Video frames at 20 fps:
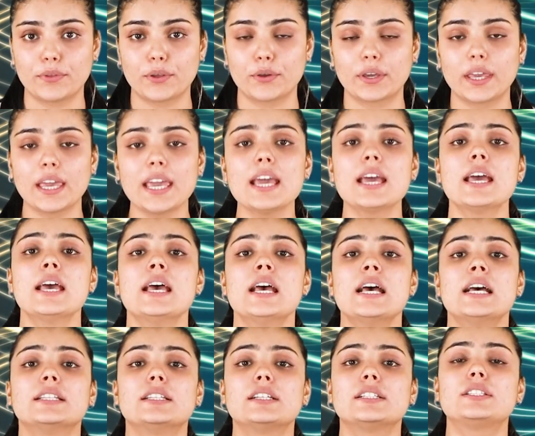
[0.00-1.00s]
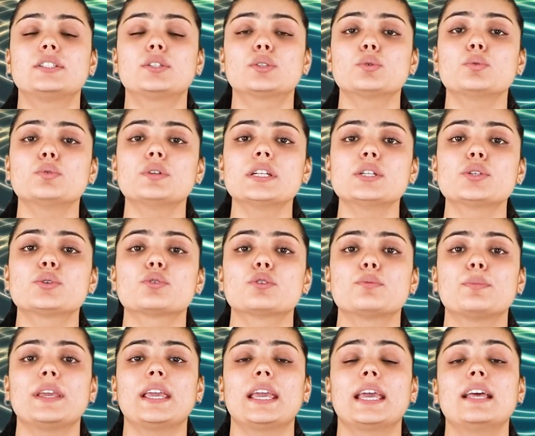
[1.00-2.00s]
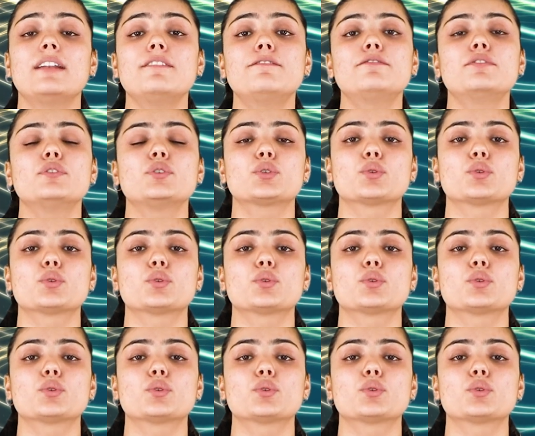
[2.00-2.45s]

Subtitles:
Okay, the students should be helpful